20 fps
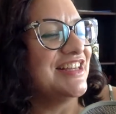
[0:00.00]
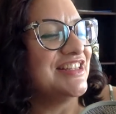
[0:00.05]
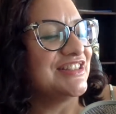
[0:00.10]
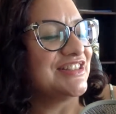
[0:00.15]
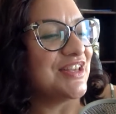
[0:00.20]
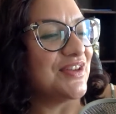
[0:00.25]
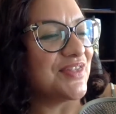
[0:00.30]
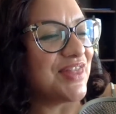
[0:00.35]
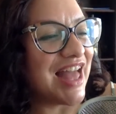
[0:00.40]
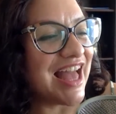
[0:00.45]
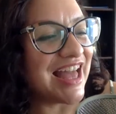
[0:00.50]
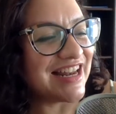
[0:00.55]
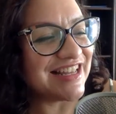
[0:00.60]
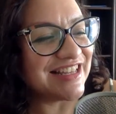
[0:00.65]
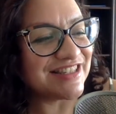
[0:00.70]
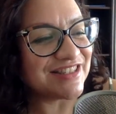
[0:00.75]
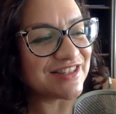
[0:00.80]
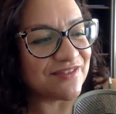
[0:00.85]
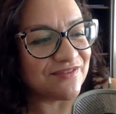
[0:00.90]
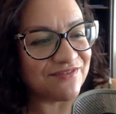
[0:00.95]
So that
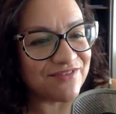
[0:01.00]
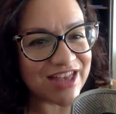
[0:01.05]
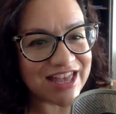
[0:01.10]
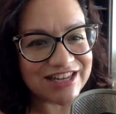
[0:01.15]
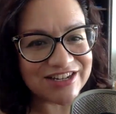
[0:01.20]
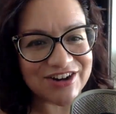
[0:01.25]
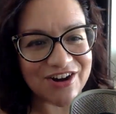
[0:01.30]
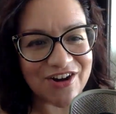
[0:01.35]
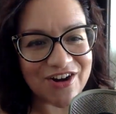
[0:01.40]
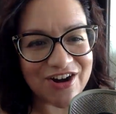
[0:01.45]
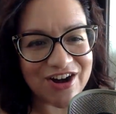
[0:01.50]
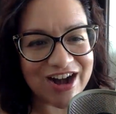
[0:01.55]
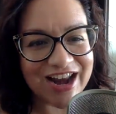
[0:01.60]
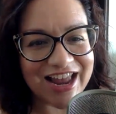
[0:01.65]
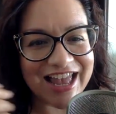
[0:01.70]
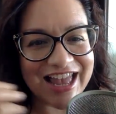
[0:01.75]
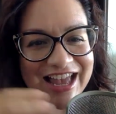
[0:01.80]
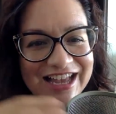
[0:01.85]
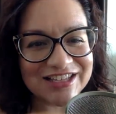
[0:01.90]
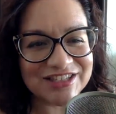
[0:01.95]
is
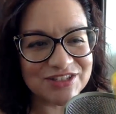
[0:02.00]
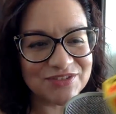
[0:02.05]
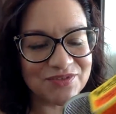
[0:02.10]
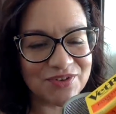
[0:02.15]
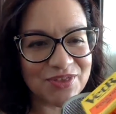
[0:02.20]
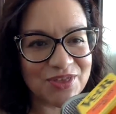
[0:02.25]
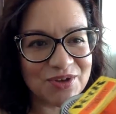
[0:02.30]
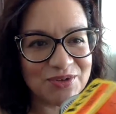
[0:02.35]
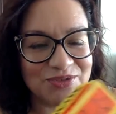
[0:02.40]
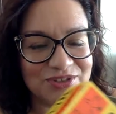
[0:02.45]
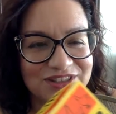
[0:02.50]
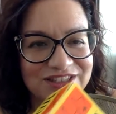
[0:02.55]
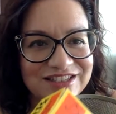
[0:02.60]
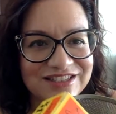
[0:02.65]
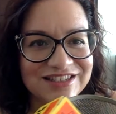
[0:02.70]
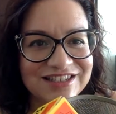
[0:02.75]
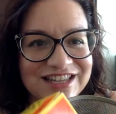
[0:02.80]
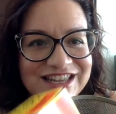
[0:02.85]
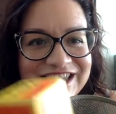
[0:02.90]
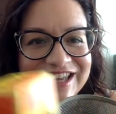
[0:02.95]
VetRx. For those
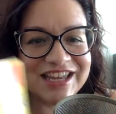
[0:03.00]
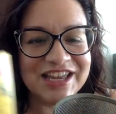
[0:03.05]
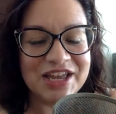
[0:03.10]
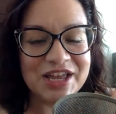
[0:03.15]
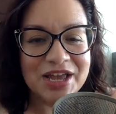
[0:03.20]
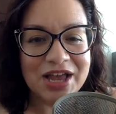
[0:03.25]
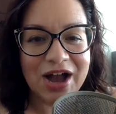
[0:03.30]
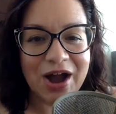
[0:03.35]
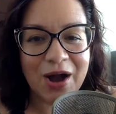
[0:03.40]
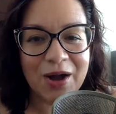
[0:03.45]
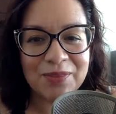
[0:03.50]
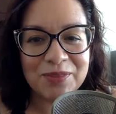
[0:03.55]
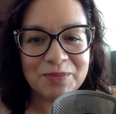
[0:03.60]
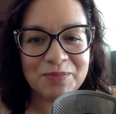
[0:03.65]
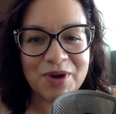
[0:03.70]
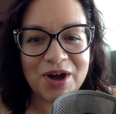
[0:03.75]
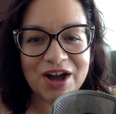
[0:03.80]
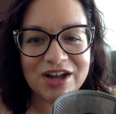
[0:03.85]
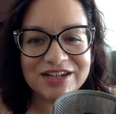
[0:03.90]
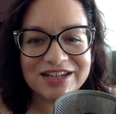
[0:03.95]
listening on the
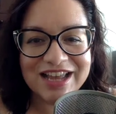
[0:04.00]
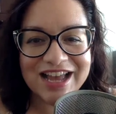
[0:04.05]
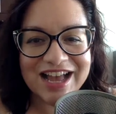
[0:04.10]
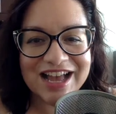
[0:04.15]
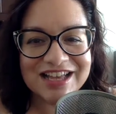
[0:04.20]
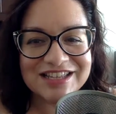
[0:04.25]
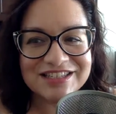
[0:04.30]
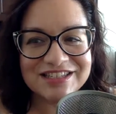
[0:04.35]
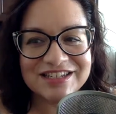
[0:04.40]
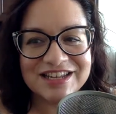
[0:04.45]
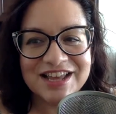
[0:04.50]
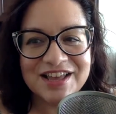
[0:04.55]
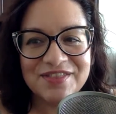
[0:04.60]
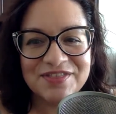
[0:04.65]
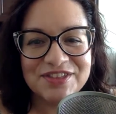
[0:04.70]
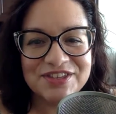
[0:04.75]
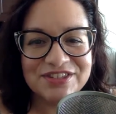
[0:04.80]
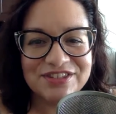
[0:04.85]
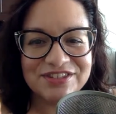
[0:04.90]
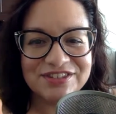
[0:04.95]
podcast,
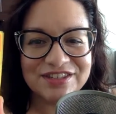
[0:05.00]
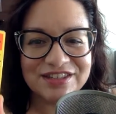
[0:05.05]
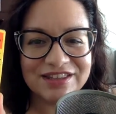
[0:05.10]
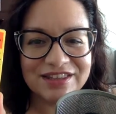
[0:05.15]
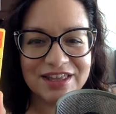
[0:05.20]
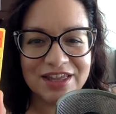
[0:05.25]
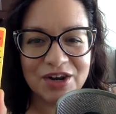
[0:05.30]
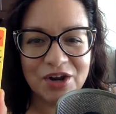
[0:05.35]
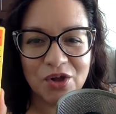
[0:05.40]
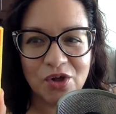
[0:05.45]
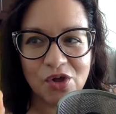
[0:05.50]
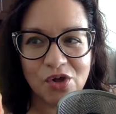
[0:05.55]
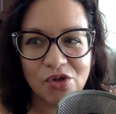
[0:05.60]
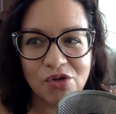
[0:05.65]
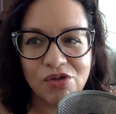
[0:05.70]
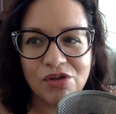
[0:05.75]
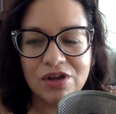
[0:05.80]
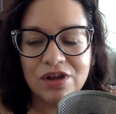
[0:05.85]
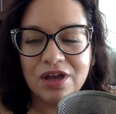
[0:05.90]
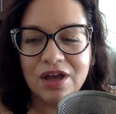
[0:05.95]
this is a
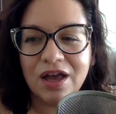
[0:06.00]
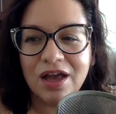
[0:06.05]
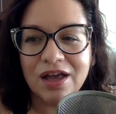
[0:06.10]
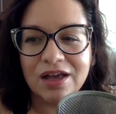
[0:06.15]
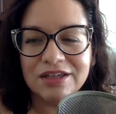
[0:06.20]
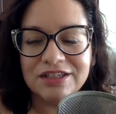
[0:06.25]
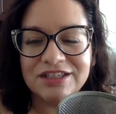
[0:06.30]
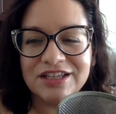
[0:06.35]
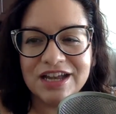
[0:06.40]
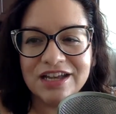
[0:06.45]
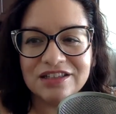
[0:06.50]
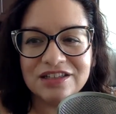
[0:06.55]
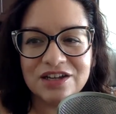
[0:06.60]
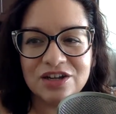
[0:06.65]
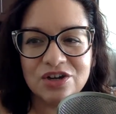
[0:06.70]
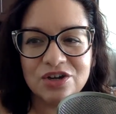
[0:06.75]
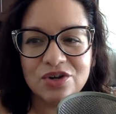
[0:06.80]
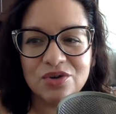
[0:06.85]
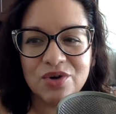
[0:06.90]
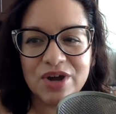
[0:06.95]
little
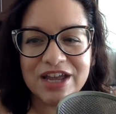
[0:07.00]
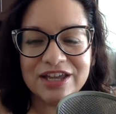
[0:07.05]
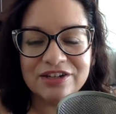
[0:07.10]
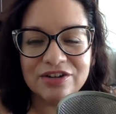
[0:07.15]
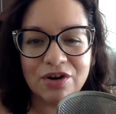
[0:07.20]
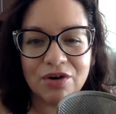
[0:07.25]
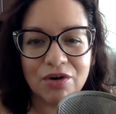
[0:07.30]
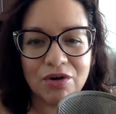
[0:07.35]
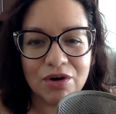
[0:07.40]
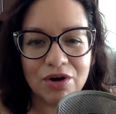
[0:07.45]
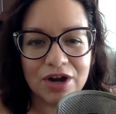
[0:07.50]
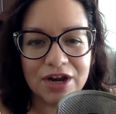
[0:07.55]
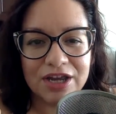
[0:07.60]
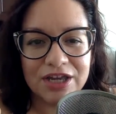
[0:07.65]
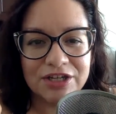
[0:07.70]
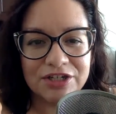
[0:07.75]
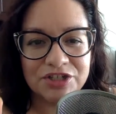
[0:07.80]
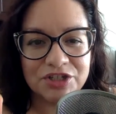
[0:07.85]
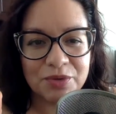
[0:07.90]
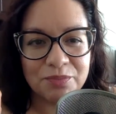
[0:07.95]
yellow and
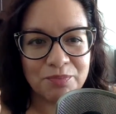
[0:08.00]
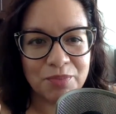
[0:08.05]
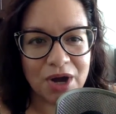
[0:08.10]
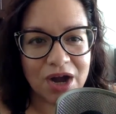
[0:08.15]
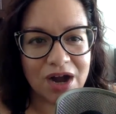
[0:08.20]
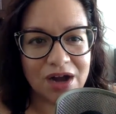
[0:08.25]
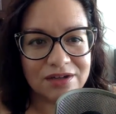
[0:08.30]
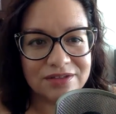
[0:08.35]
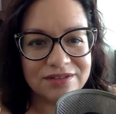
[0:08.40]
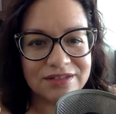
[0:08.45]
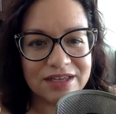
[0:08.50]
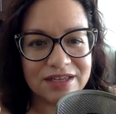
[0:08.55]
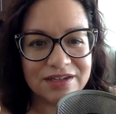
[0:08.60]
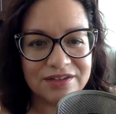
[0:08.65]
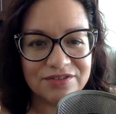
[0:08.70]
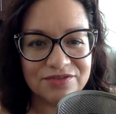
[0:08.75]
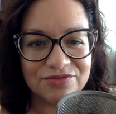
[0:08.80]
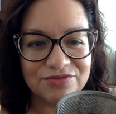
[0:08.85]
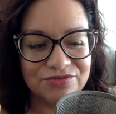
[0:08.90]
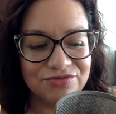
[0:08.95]
orange box. It
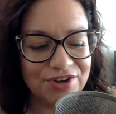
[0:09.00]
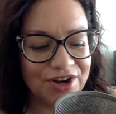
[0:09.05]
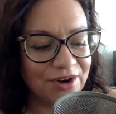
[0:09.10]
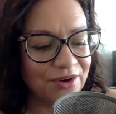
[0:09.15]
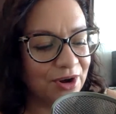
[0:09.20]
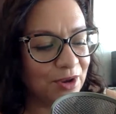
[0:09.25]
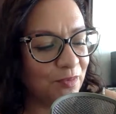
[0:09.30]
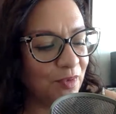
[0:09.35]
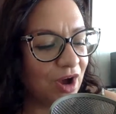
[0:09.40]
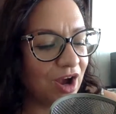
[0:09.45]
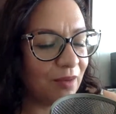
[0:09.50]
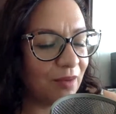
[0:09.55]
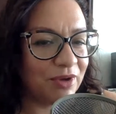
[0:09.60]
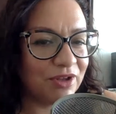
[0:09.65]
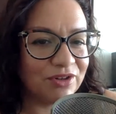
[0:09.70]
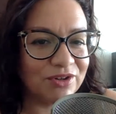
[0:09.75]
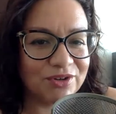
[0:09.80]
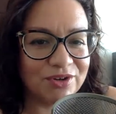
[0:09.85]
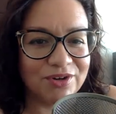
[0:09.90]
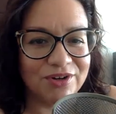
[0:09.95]
is very
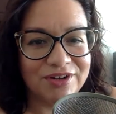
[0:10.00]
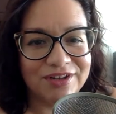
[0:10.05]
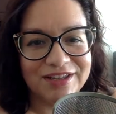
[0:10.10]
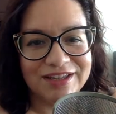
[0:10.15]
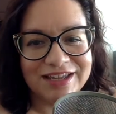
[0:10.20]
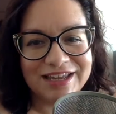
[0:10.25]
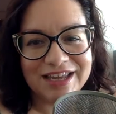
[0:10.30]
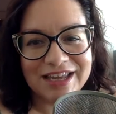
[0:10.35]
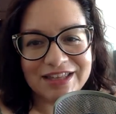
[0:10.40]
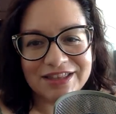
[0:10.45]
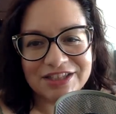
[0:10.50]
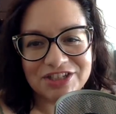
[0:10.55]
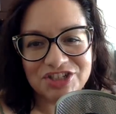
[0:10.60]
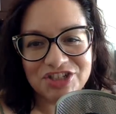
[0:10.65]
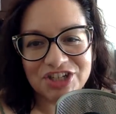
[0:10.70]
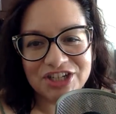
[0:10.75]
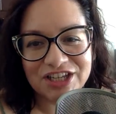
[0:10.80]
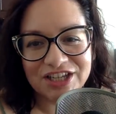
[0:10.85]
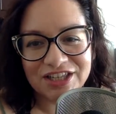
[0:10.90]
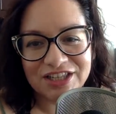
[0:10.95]
popular in the
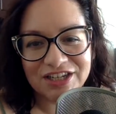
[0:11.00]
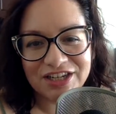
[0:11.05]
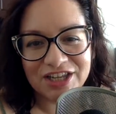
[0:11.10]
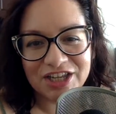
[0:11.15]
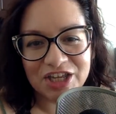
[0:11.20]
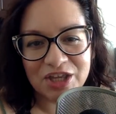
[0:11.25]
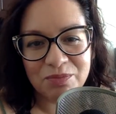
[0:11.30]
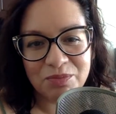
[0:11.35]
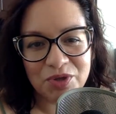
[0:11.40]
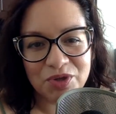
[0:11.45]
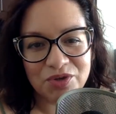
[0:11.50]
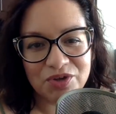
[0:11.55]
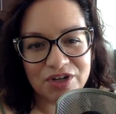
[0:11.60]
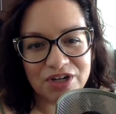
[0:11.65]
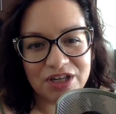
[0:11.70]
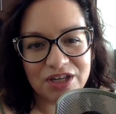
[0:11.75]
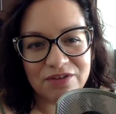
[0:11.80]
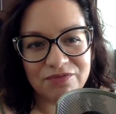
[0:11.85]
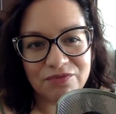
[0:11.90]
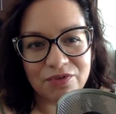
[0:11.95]
chicken
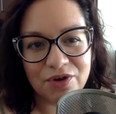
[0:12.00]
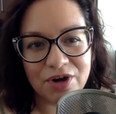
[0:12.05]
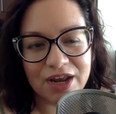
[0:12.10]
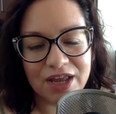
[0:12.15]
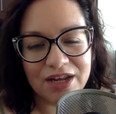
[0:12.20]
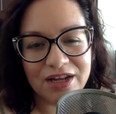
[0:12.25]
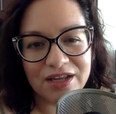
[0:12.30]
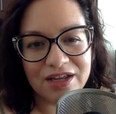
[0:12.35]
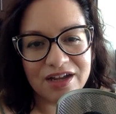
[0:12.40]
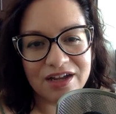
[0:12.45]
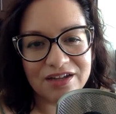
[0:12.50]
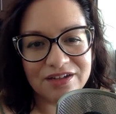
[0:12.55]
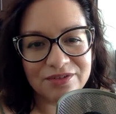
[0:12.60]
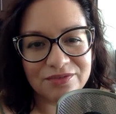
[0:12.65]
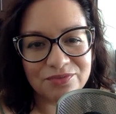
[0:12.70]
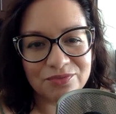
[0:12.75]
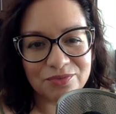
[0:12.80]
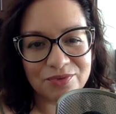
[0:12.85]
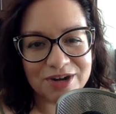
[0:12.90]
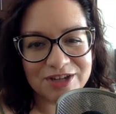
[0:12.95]
community for any kind
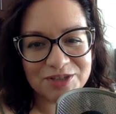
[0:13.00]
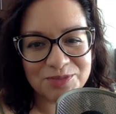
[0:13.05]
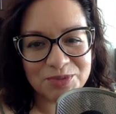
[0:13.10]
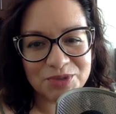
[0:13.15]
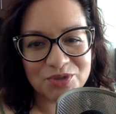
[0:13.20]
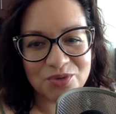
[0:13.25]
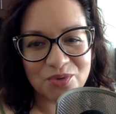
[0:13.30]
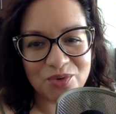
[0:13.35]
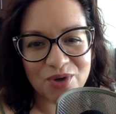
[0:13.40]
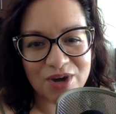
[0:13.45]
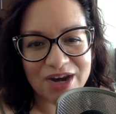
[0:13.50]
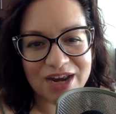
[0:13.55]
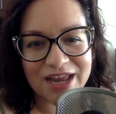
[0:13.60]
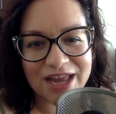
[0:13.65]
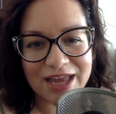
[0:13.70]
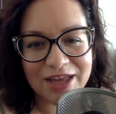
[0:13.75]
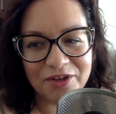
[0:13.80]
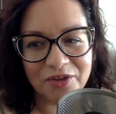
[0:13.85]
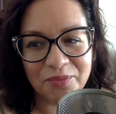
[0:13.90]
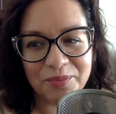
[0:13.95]
of respiratory
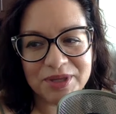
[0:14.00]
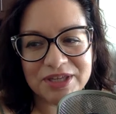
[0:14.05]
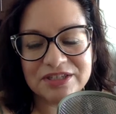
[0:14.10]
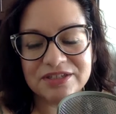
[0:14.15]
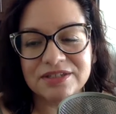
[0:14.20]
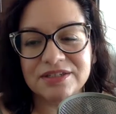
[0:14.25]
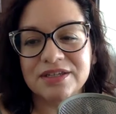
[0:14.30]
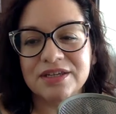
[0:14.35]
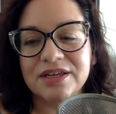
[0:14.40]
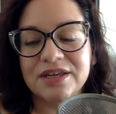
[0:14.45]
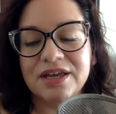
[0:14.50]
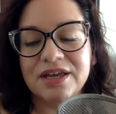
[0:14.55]
ailment.